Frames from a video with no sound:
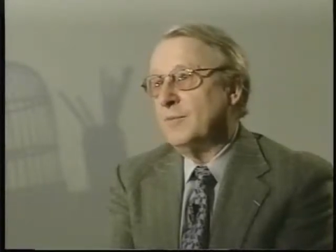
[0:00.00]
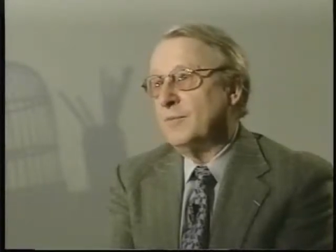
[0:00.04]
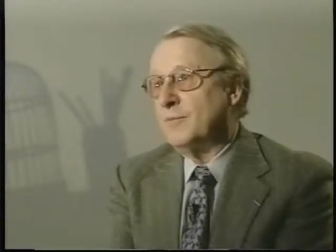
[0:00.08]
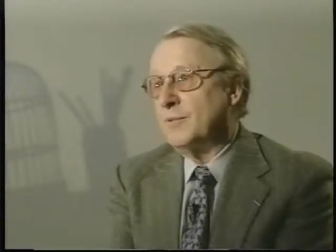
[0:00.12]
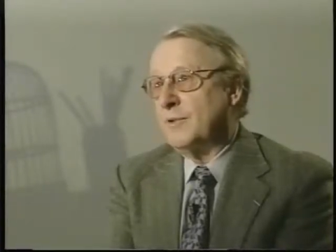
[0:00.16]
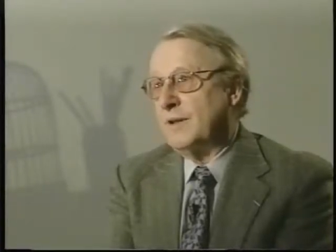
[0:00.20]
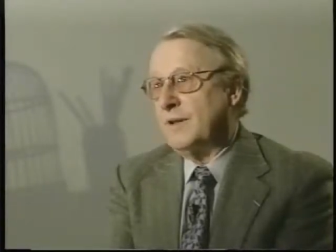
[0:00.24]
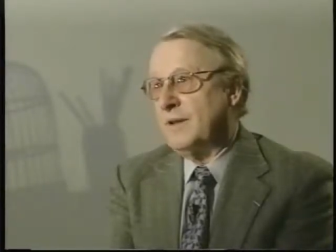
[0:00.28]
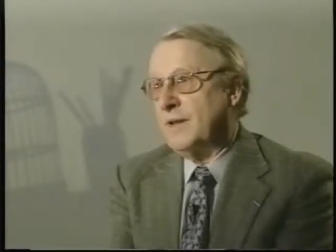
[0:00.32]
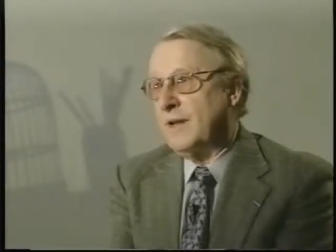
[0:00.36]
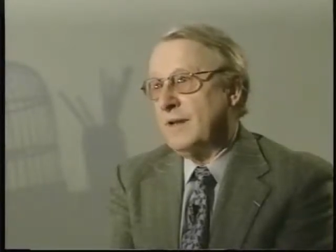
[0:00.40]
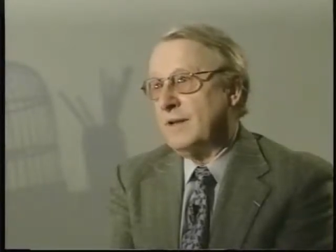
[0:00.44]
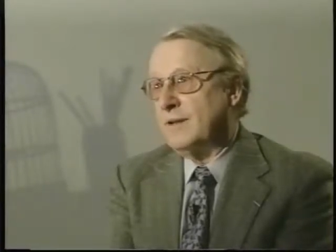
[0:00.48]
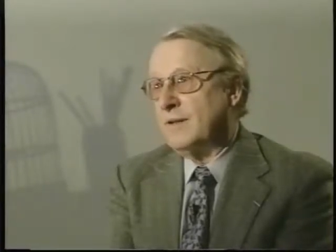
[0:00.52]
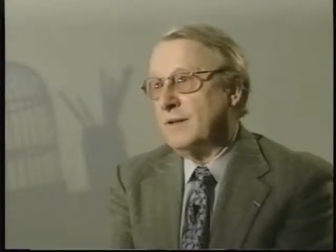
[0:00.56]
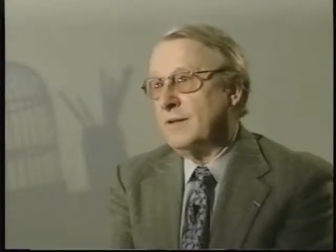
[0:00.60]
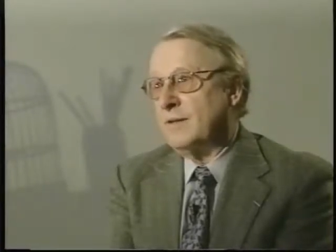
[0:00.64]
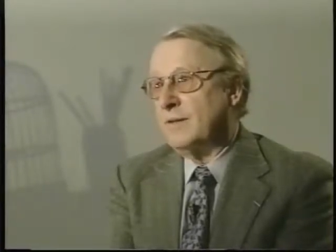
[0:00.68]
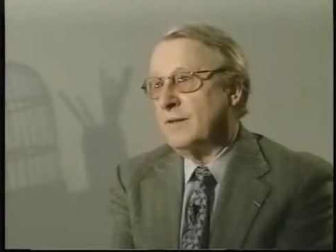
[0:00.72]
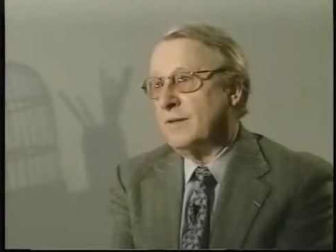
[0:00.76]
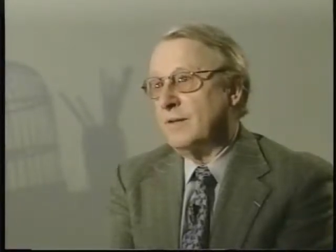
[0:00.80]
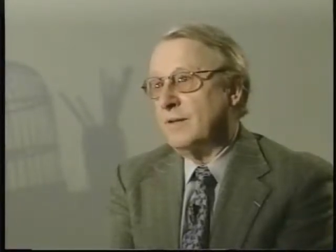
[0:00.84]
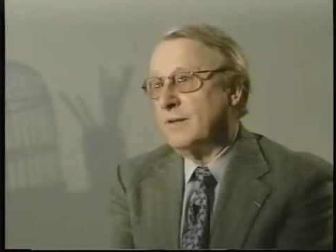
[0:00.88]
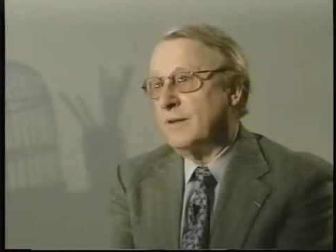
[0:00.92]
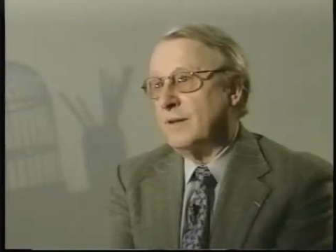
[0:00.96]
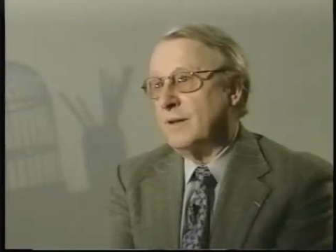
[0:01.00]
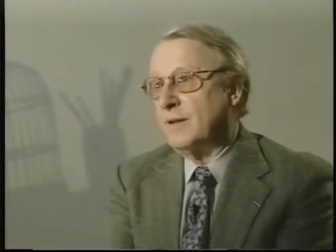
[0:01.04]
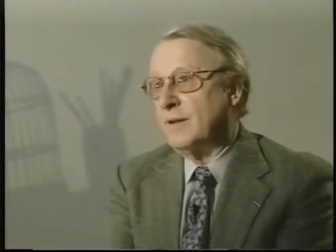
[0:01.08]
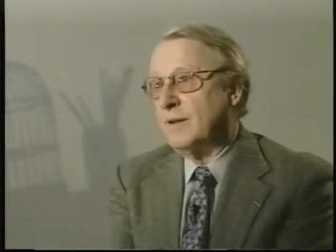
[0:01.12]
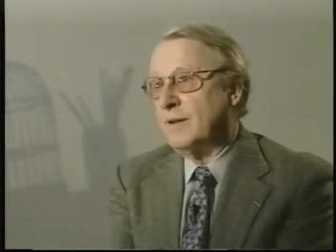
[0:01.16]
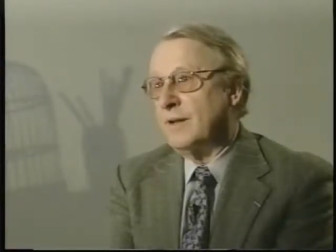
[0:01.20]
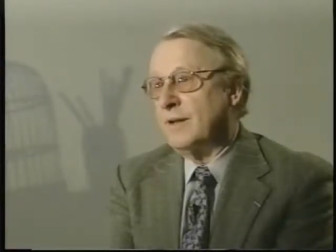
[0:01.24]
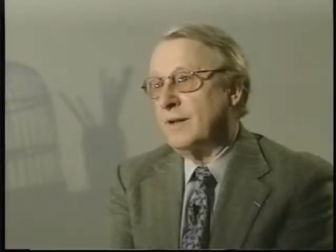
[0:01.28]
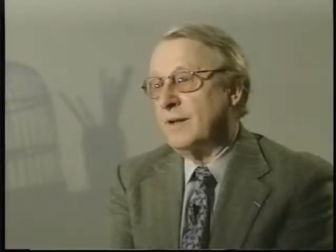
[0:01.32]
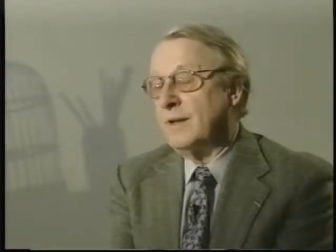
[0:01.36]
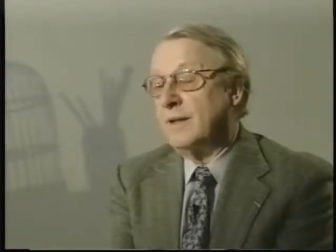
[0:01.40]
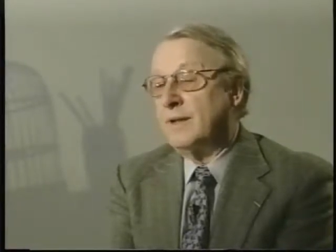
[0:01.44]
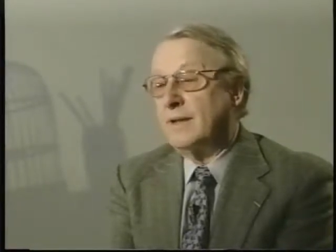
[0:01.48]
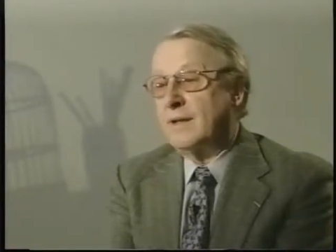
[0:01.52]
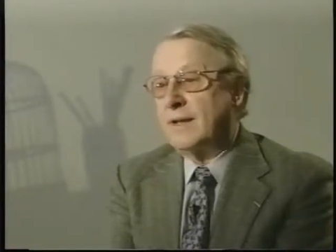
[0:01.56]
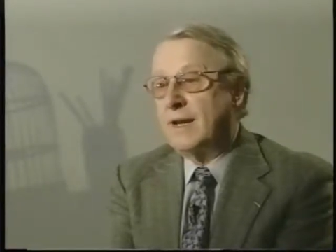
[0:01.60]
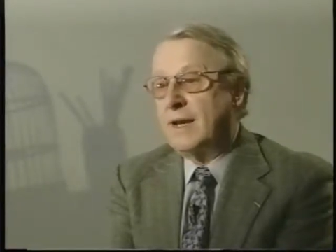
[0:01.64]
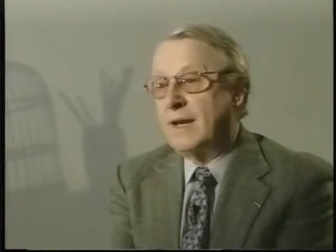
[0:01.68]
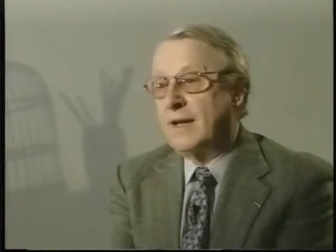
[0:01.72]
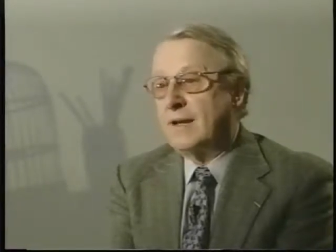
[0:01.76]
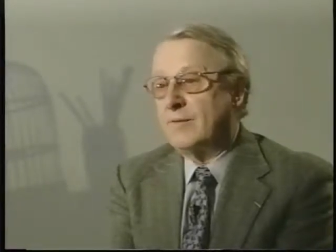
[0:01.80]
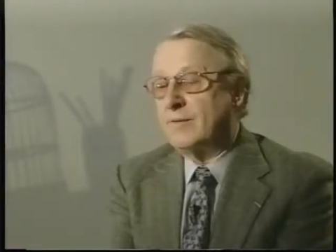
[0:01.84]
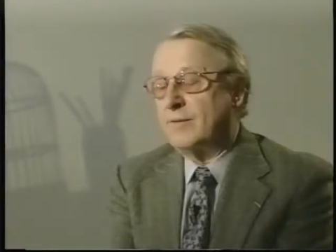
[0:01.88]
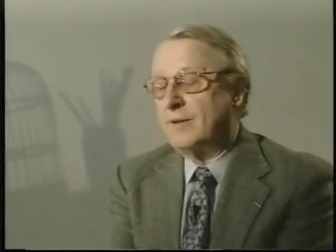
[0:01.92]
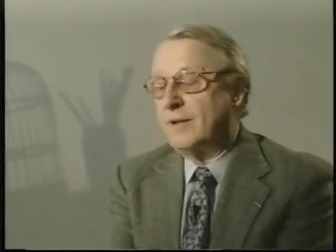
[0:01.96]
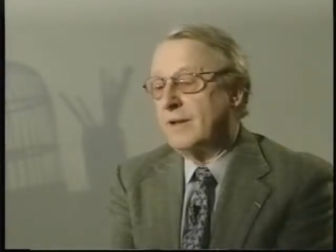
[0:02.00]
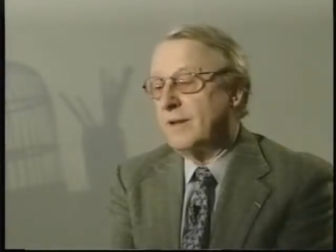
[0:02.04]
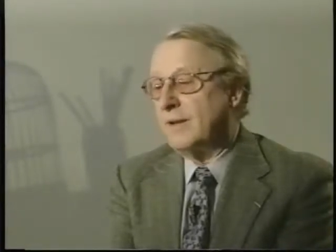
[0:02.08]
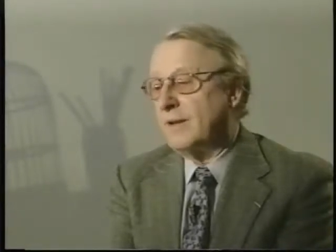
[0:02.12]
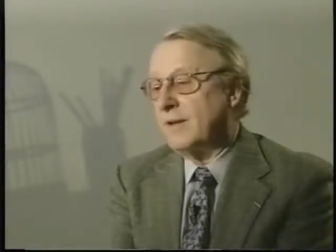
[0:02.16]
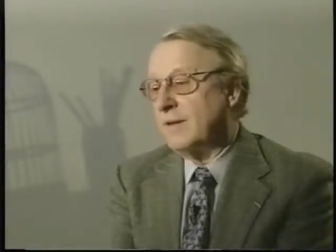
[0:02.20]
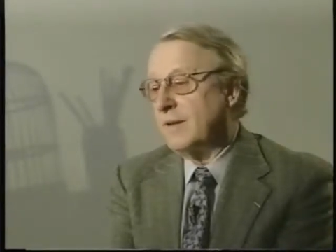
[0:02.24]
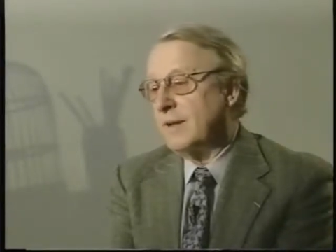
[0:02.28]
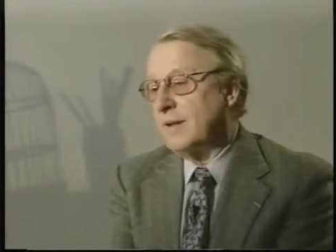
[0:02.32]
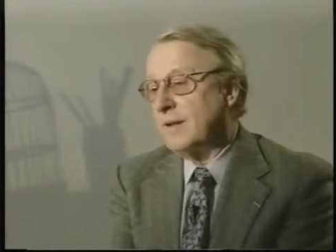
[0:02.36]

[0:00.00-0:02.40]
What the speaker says: presented in the galleries